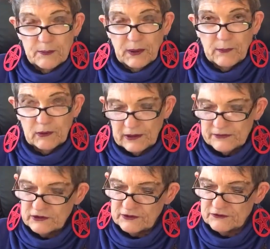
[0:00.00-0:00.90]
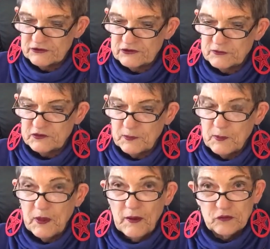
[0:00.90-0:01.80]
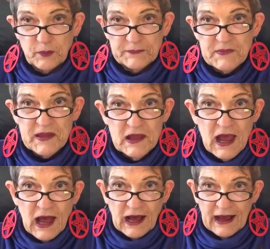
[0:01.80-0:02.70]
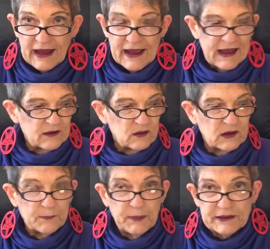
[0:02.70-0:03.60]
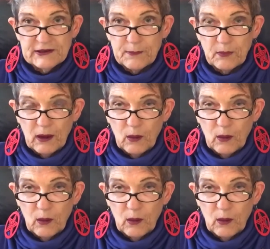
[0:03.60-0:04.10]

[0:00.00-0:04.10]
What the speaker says: probably like to listen to some of those. But I had picked up,